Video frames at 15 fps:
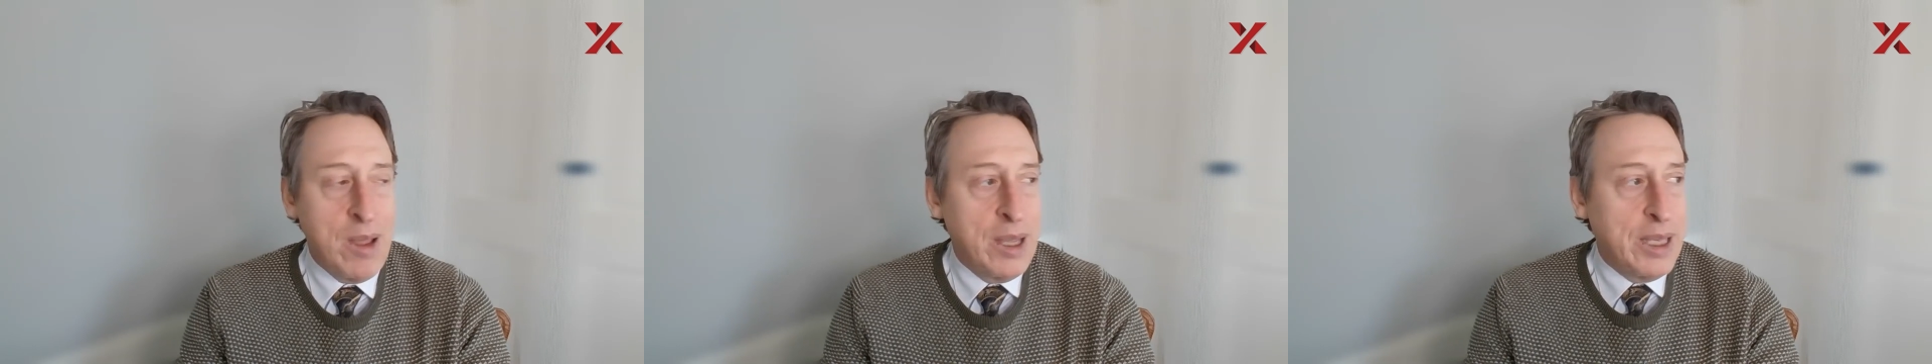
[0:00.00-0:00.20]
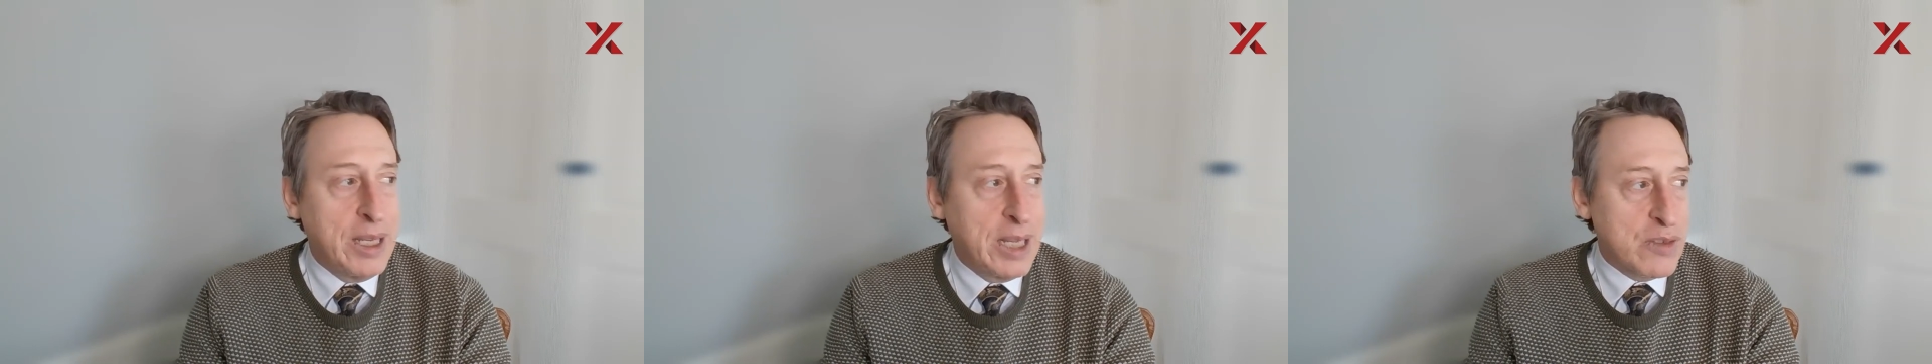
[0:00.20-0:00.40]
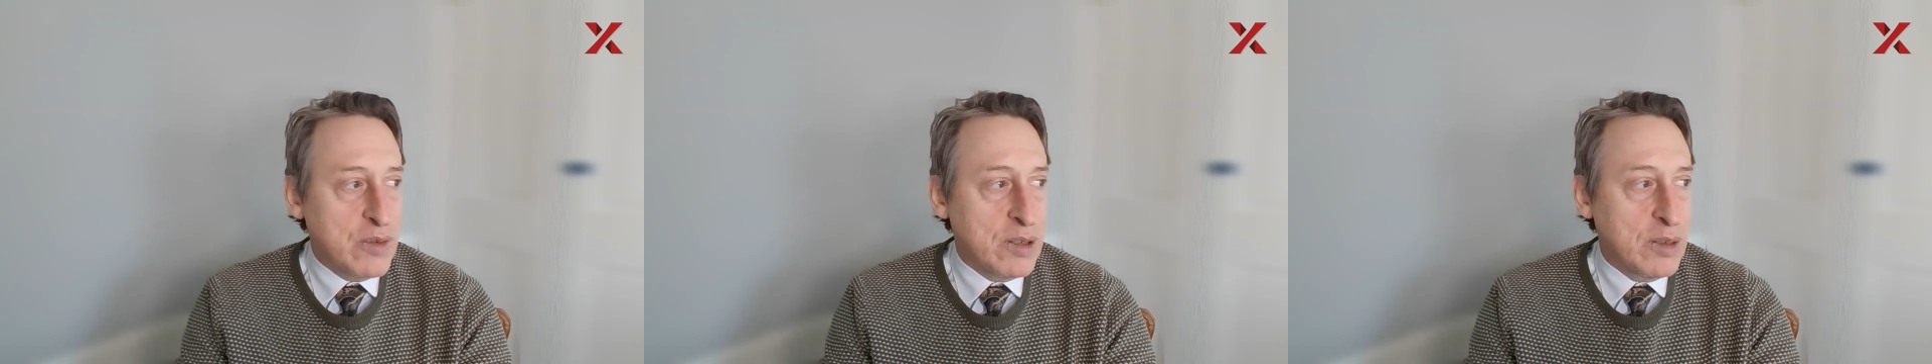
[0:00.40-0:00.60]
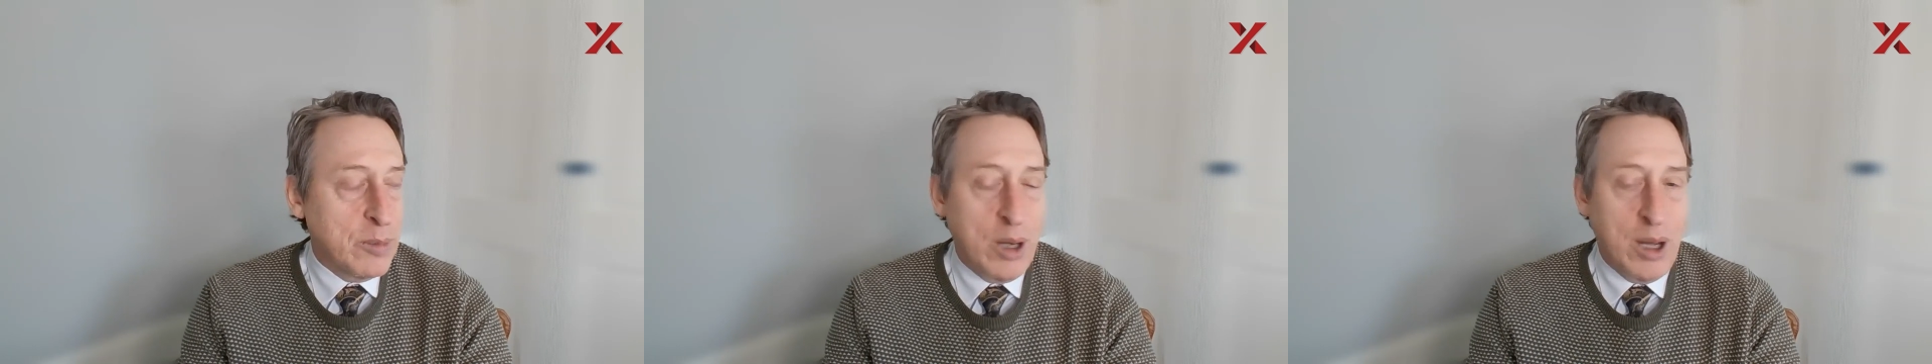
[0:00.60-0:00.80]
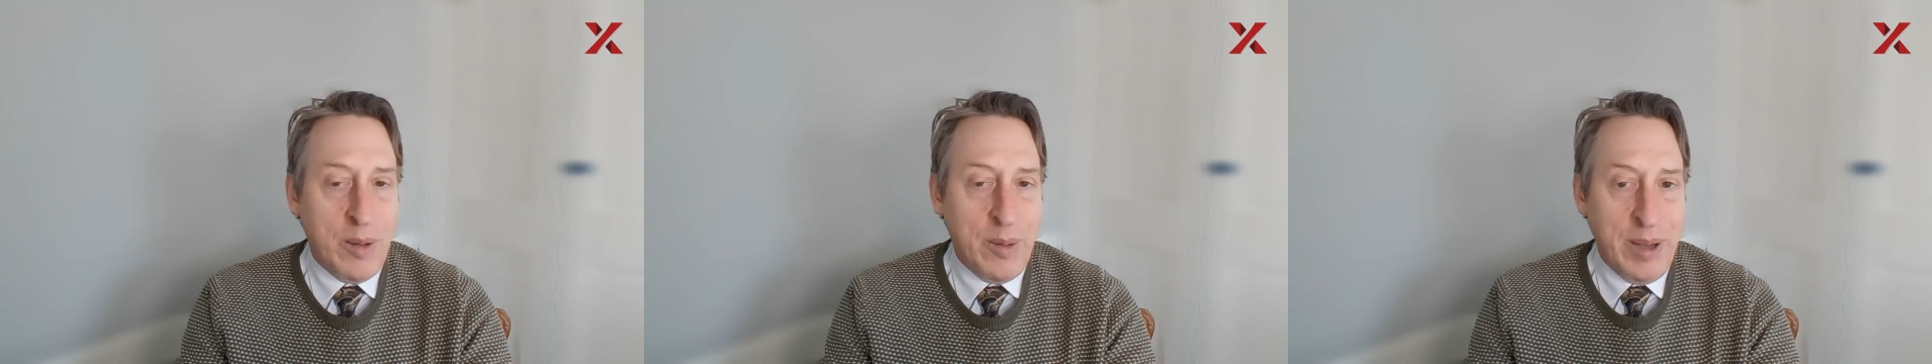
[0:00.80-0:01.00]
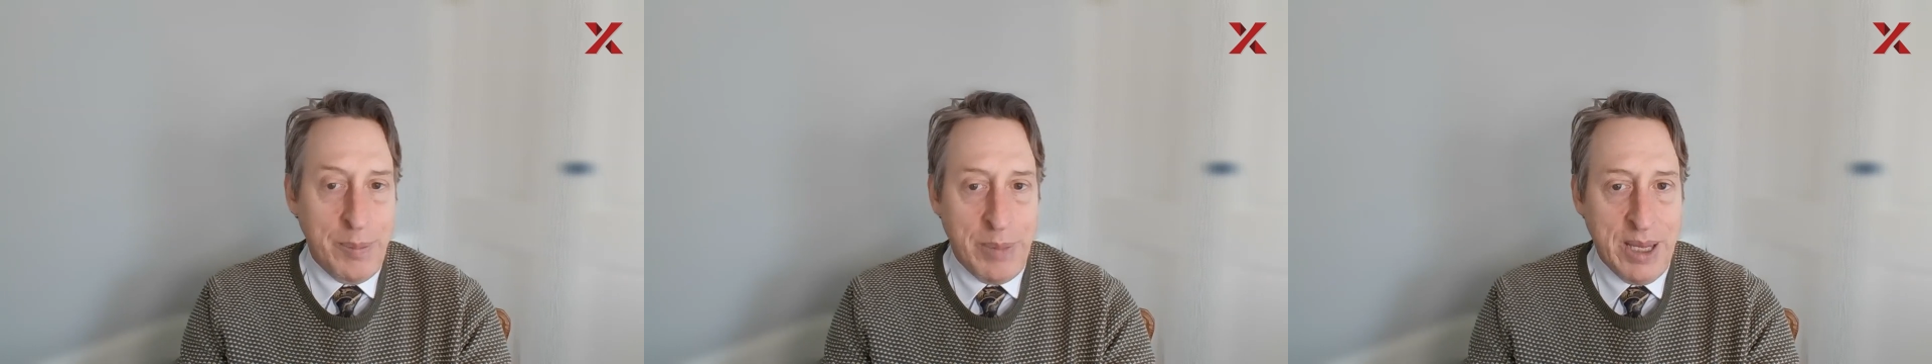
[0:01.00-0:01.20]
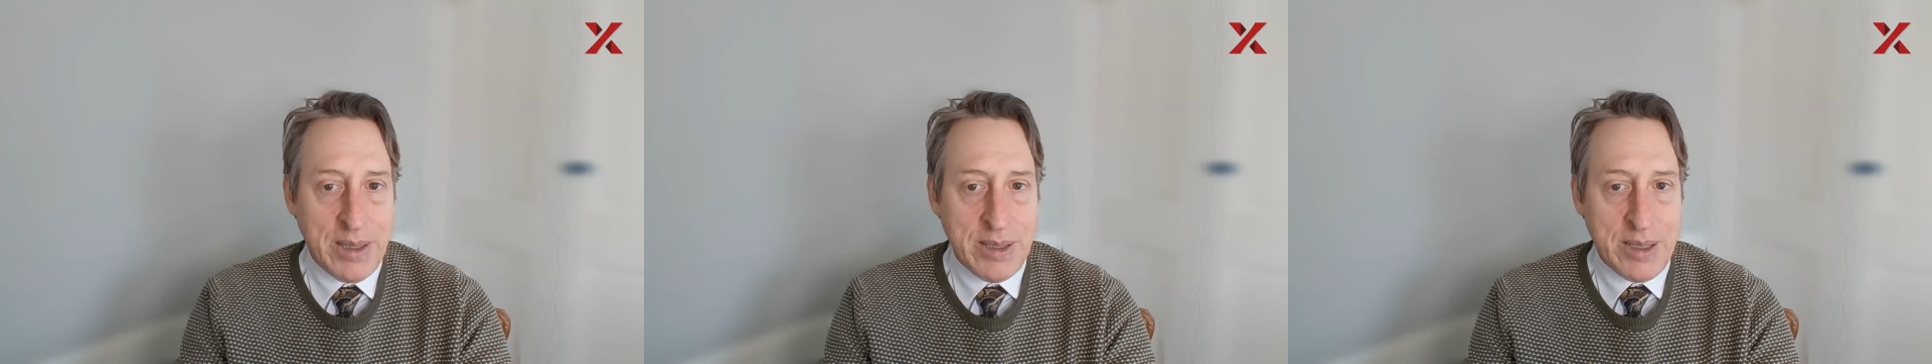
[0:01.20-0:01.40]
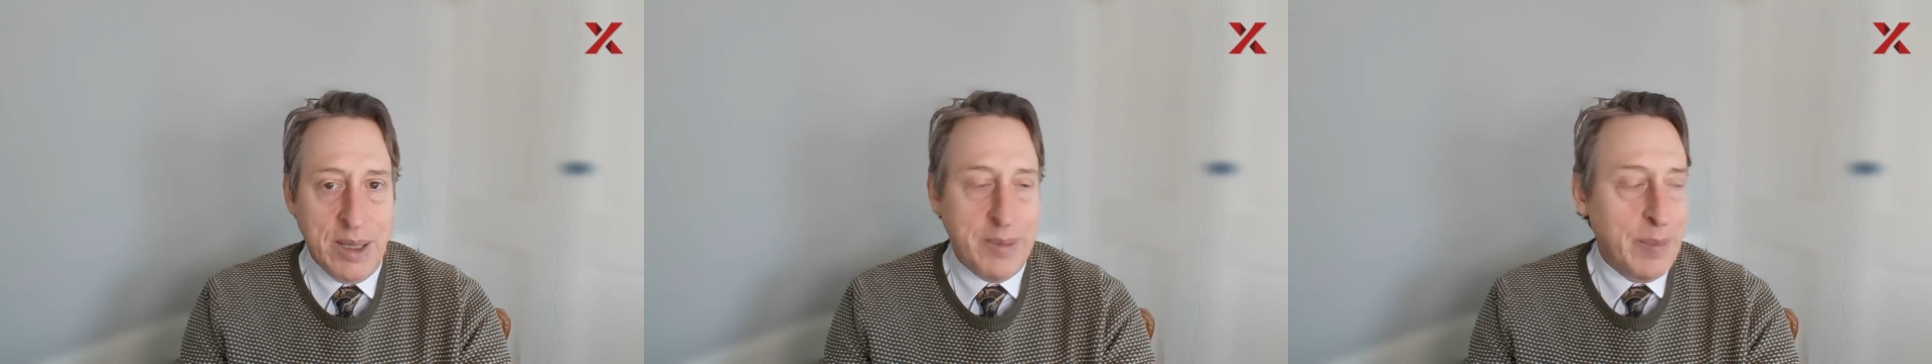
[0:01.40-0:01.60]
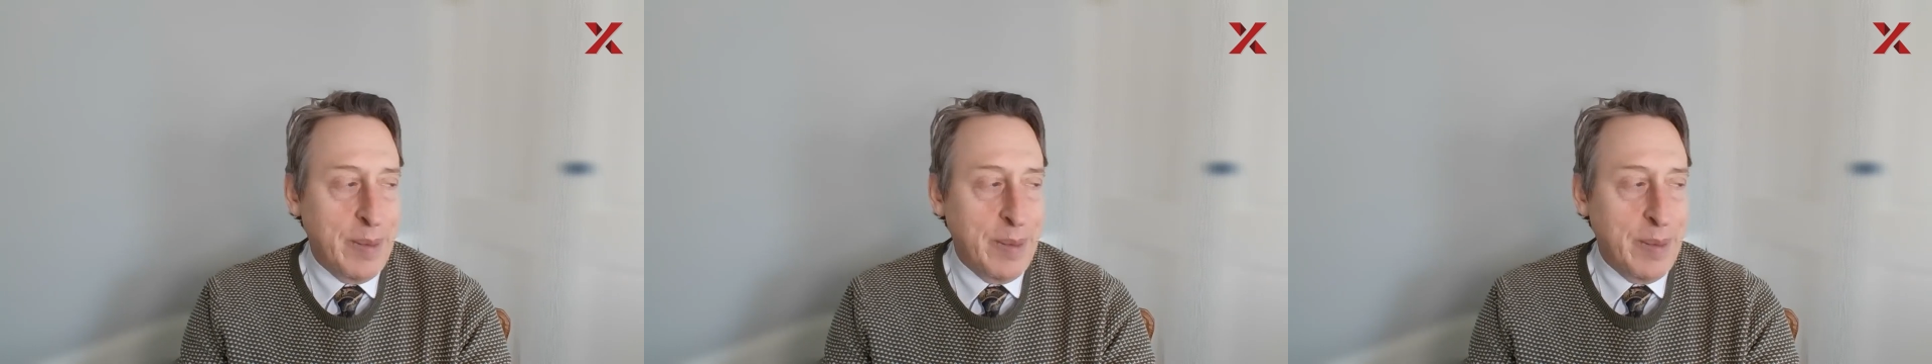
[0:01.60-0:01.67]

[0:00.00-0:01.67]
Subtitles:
he gets rid of all my pests, I